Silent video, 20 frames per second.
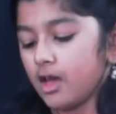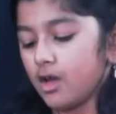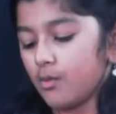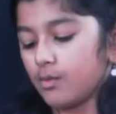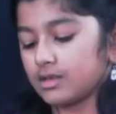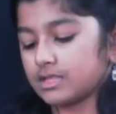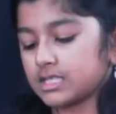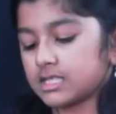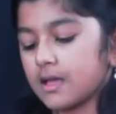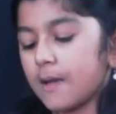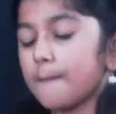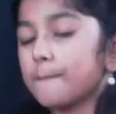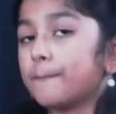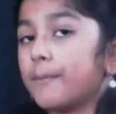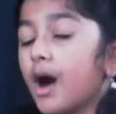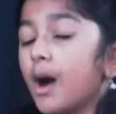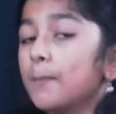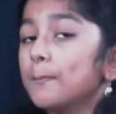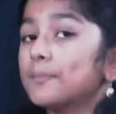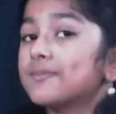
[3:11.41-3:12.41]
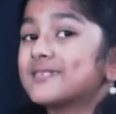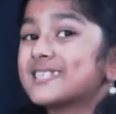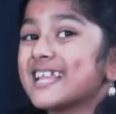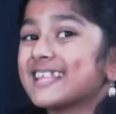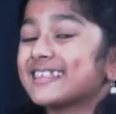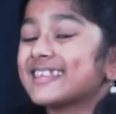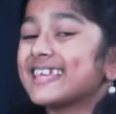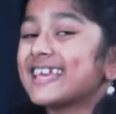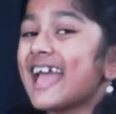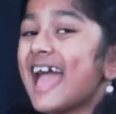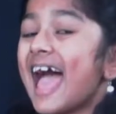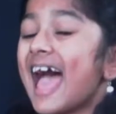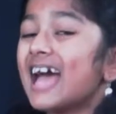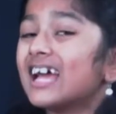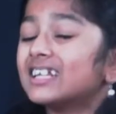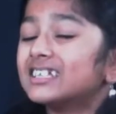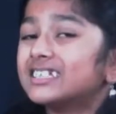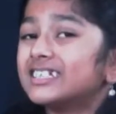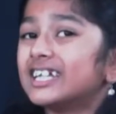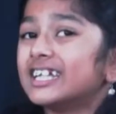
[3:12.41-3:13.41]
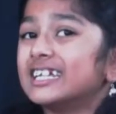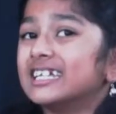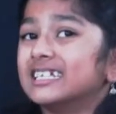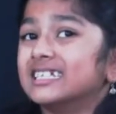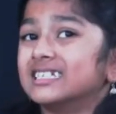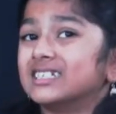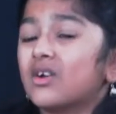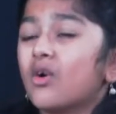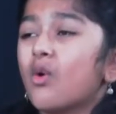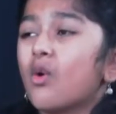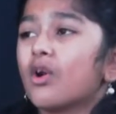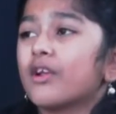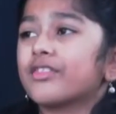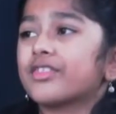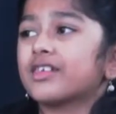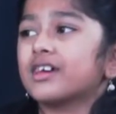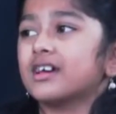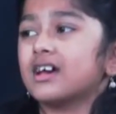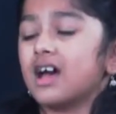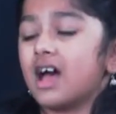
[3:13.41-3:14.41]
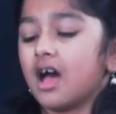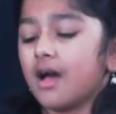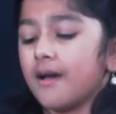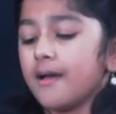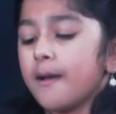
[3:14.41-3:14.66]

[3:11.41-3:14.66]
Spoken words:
with some bumps at the edges or the